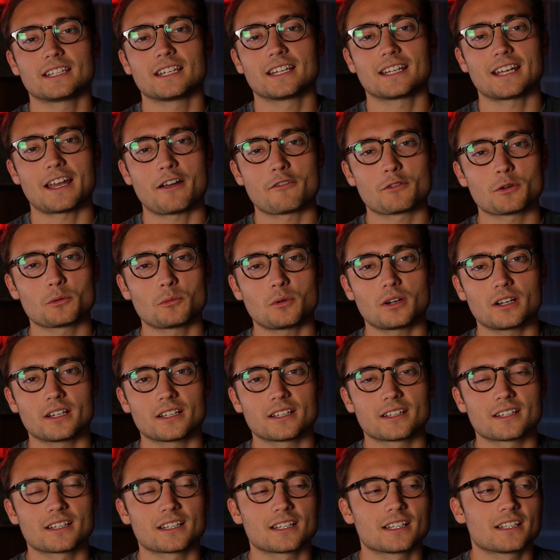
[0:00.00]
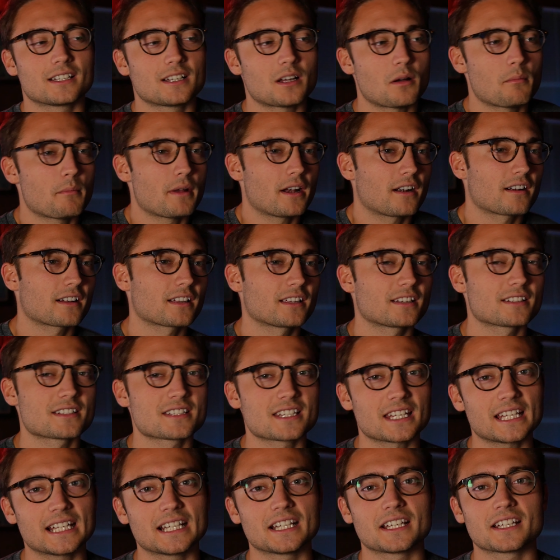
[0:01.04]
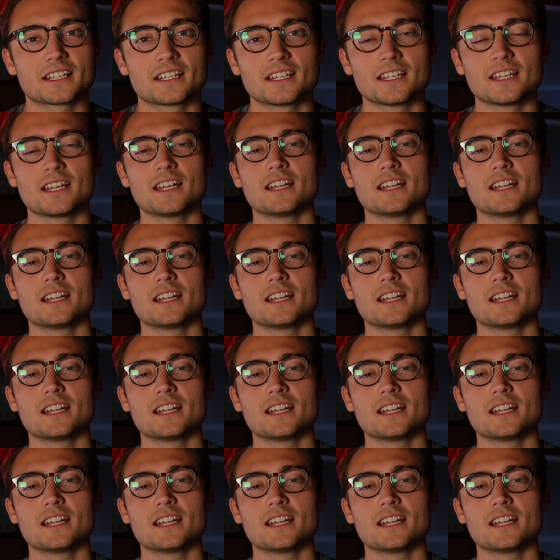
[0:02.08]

that everyone in uh, America is eating.